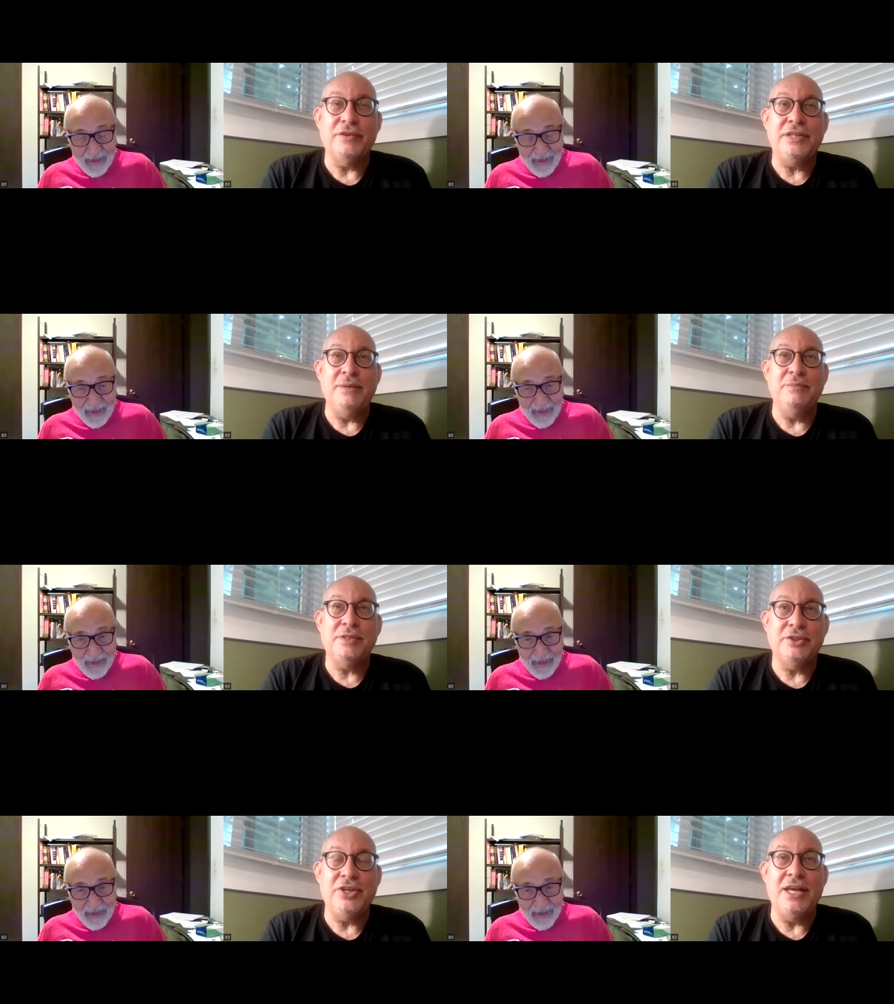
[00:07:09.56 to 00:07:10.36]
Speaker 1: other
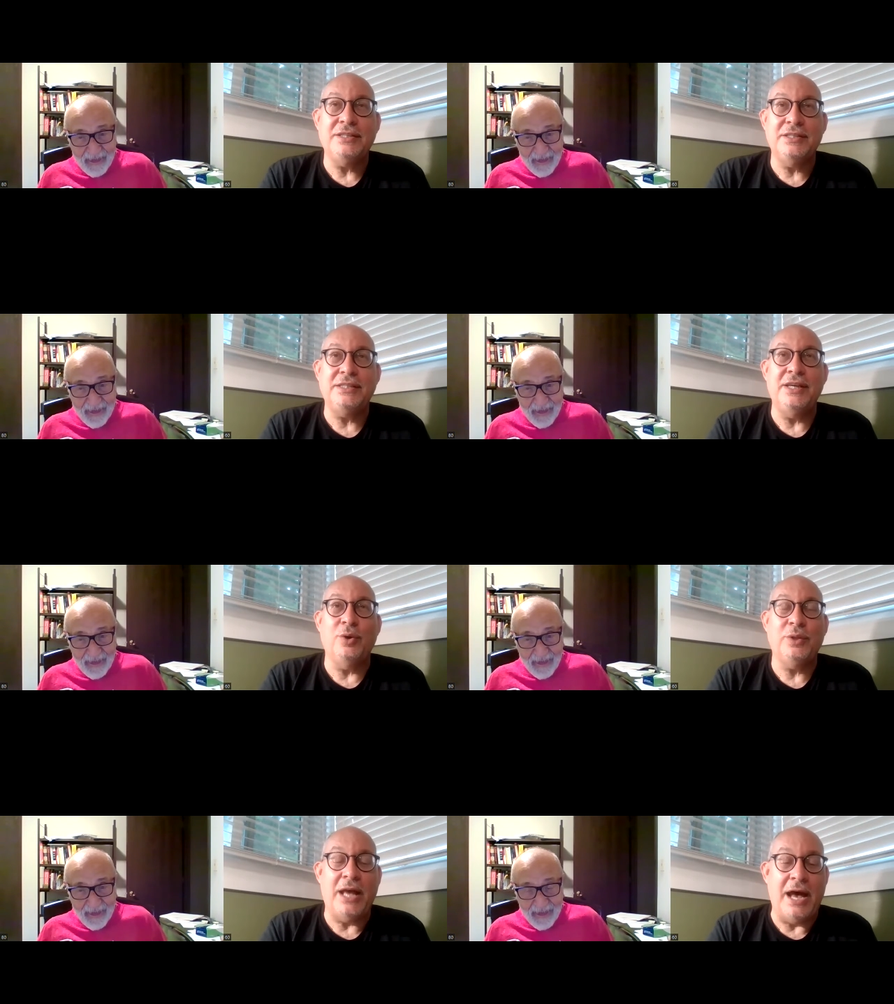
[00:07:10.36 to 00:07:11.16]
teams, a chance to see
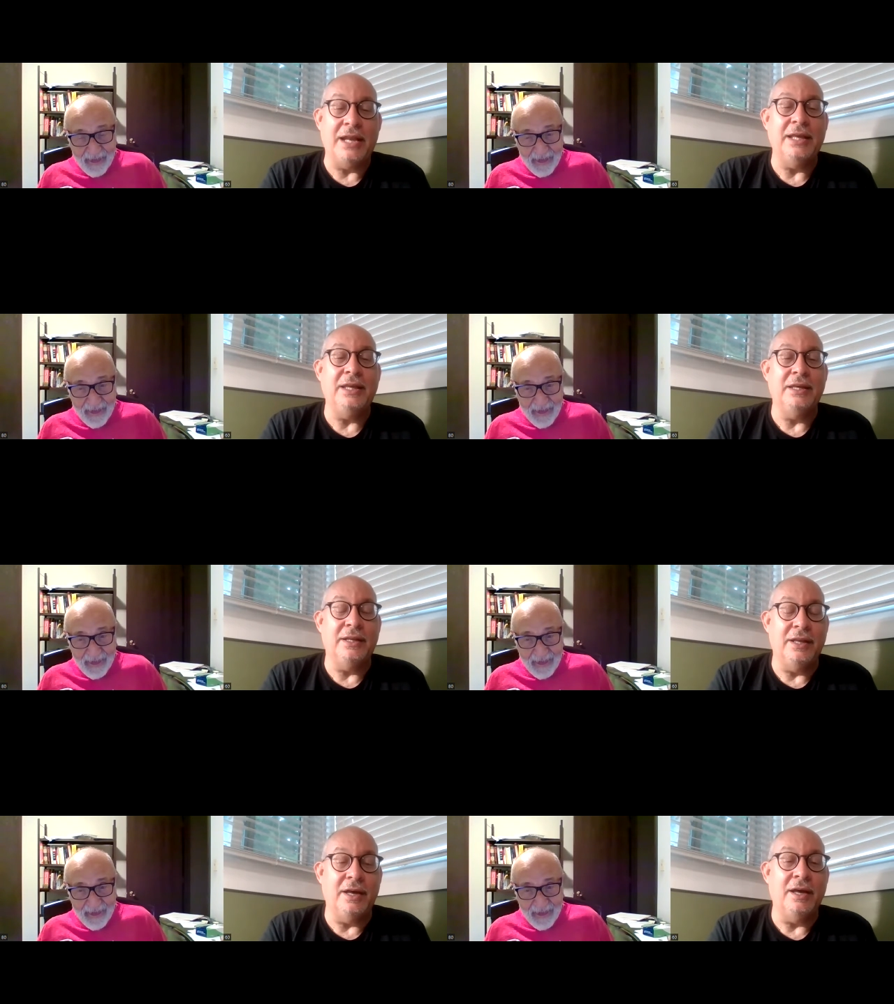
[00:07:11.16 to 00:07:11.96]
Ohtani
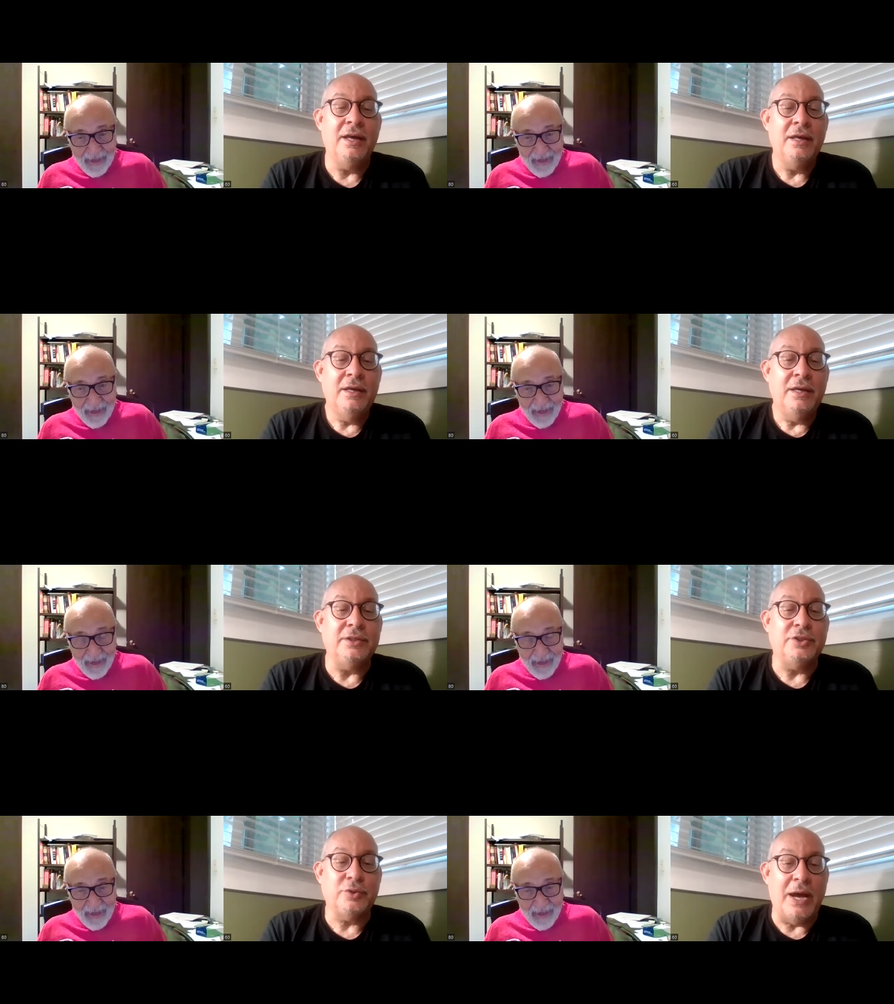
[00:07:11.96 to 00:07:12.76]
and uh,
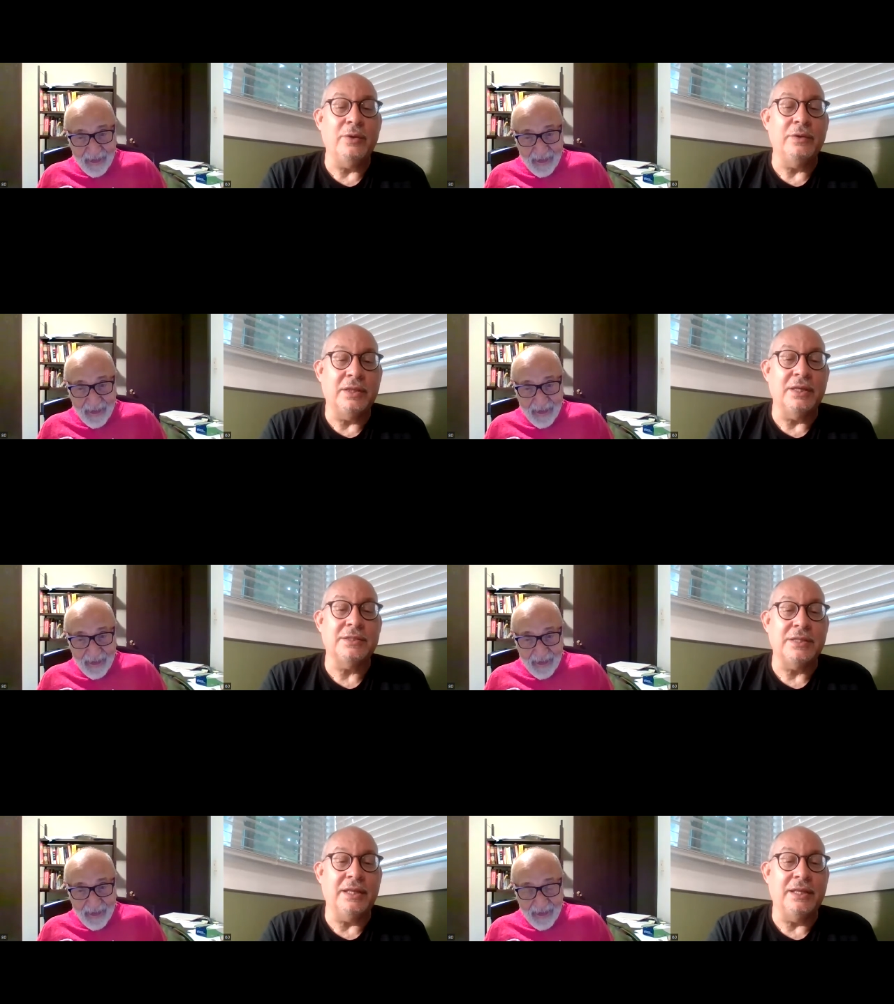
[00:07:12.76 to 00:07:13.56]
and Trout and
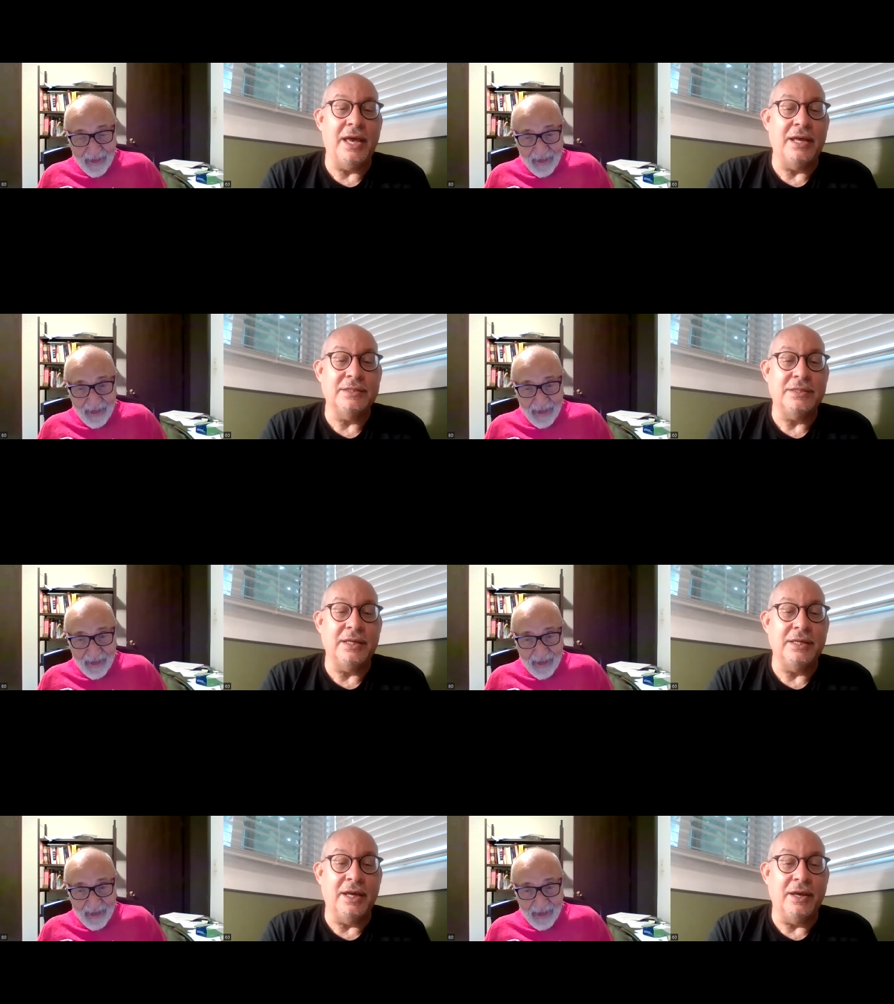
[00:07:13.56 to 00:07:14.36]
things like that as
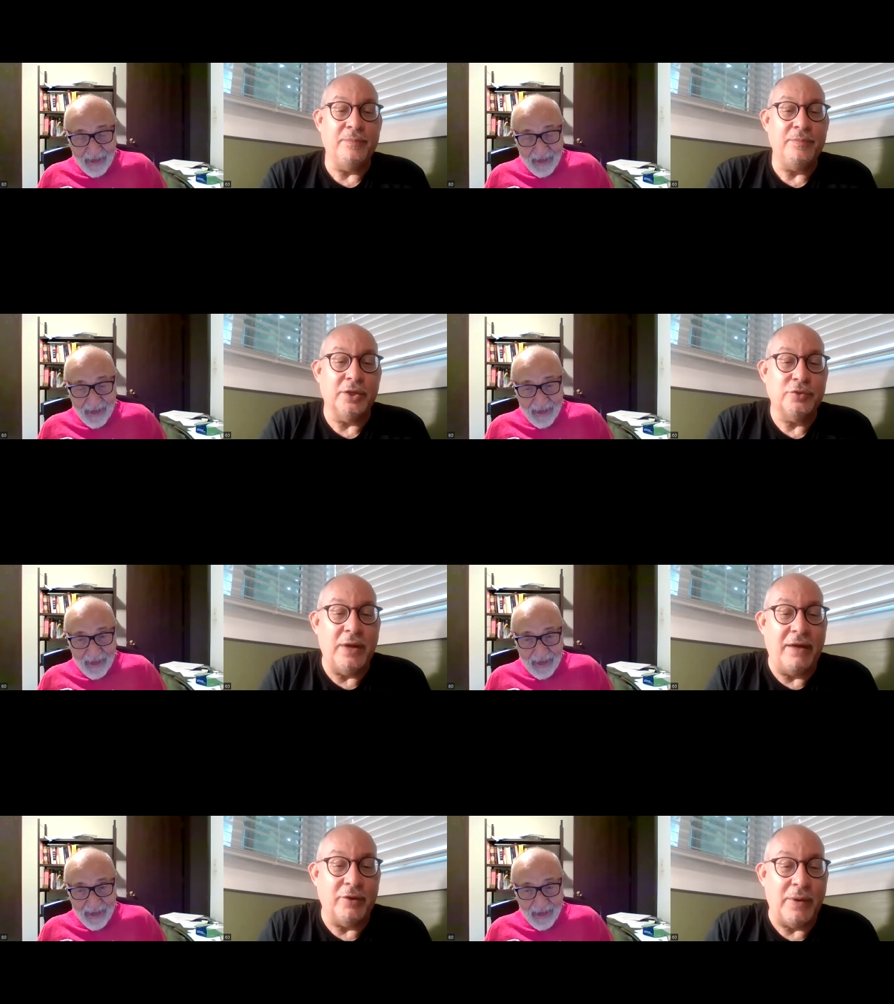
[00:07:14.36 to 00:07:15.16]
they uh, you know
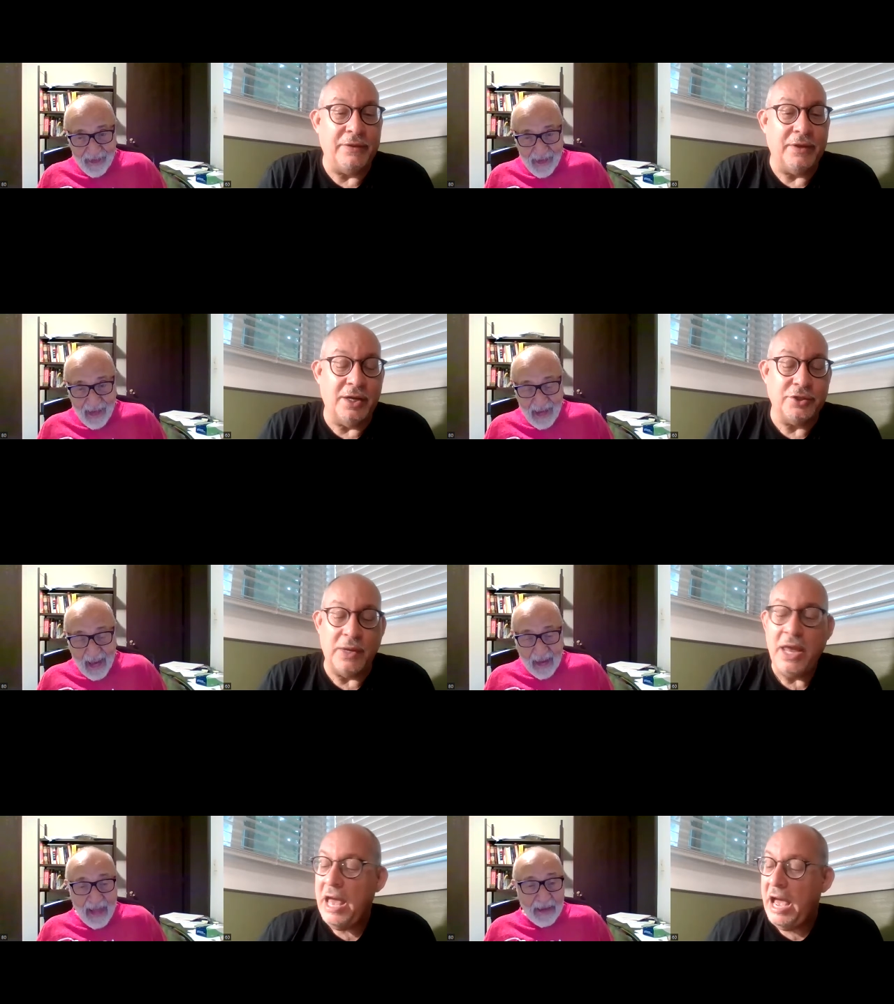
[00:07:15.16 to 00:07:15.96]
Speaker 2: travel around the
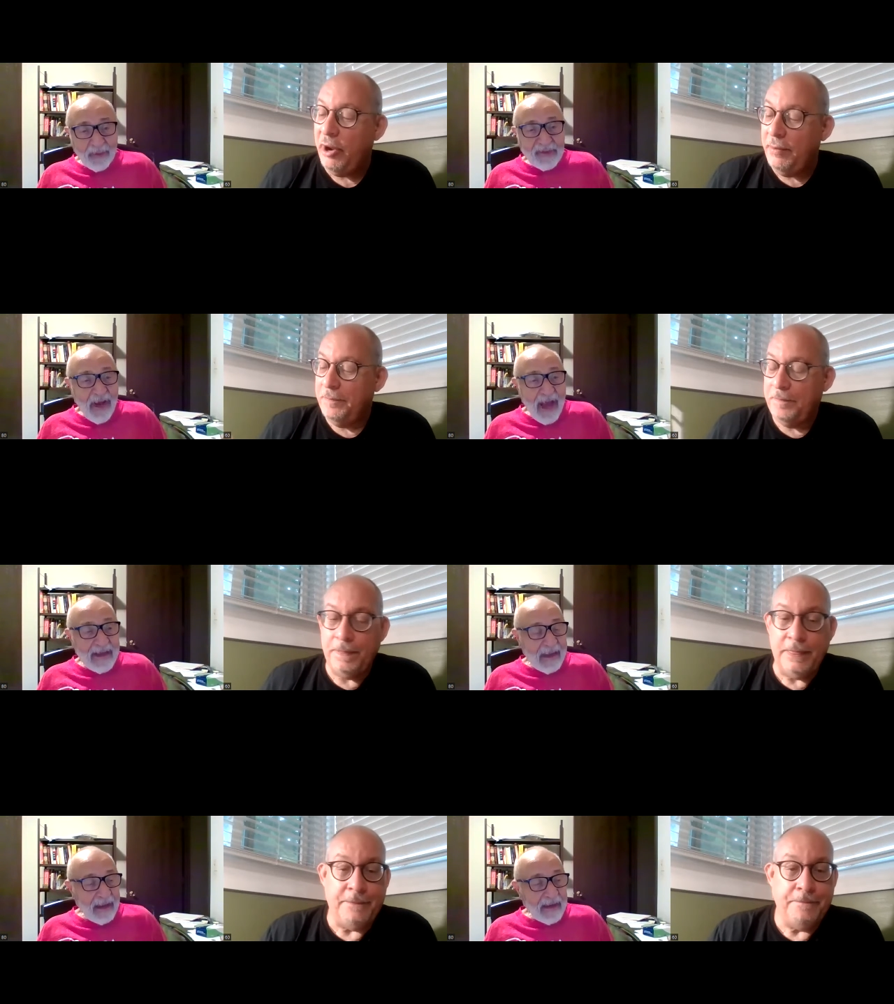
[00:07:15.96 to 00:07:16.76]
country. And that
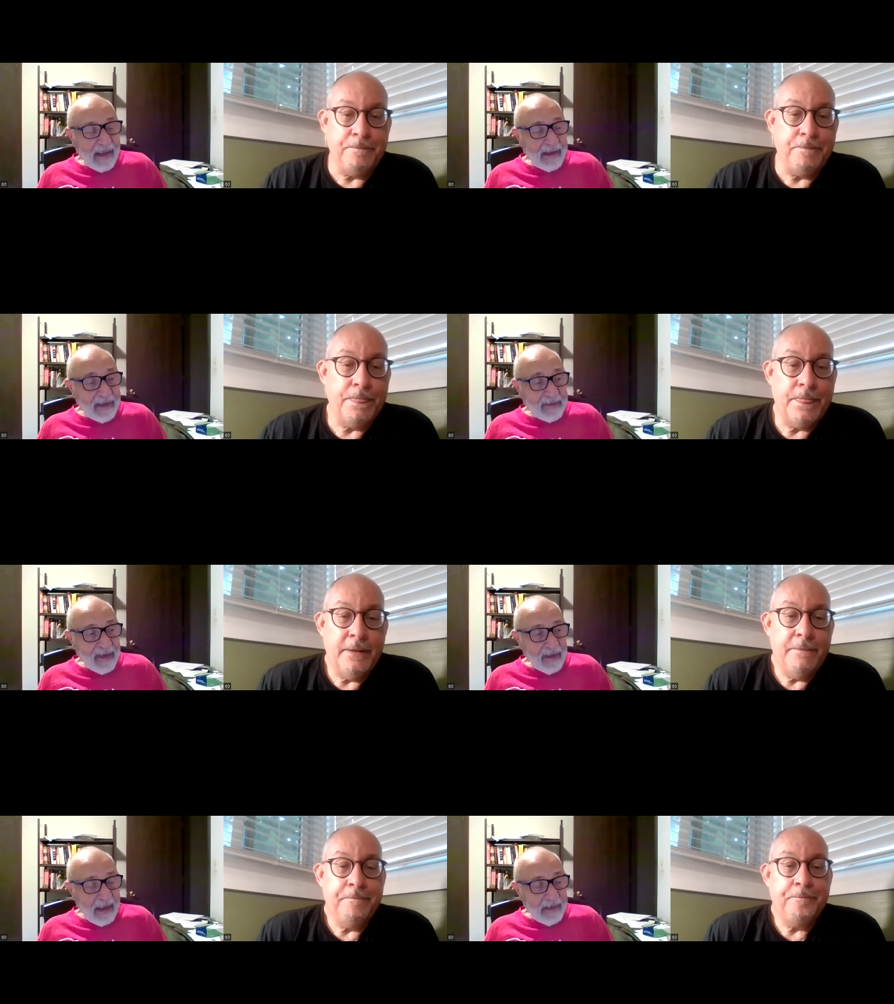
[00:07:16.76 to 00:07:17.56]
Ohtani, I, I got to
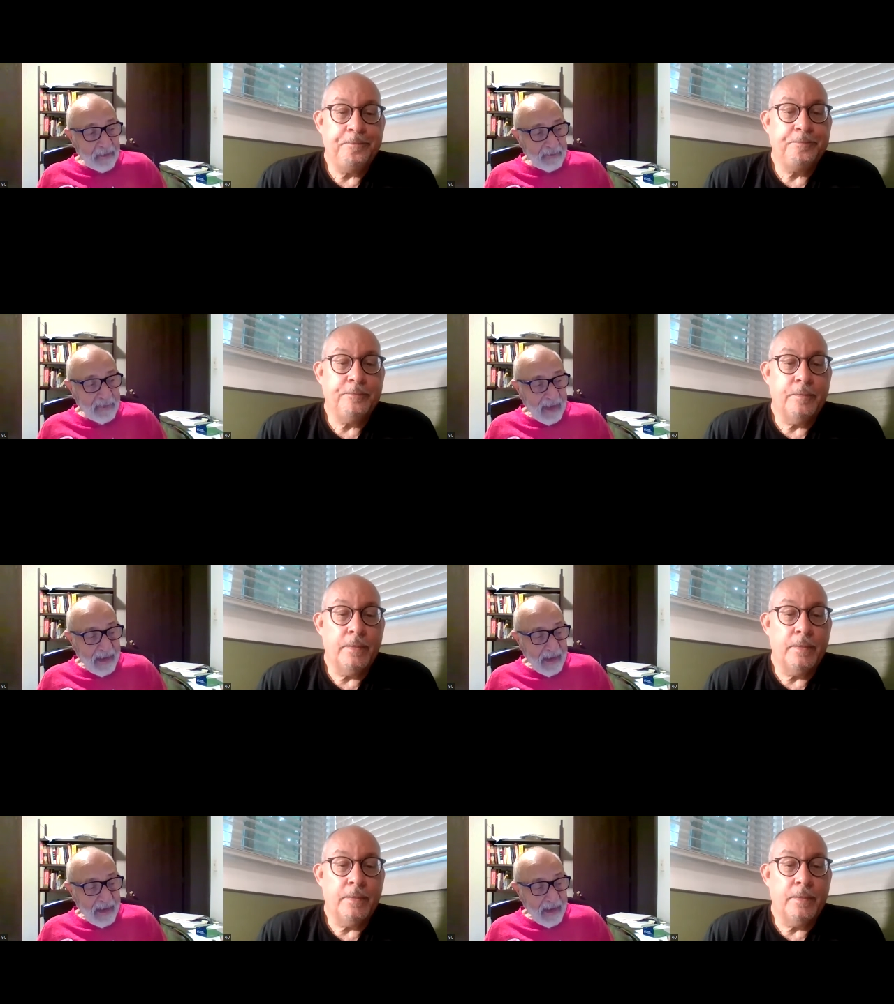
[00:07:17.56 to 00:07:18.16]
tell you, I don't.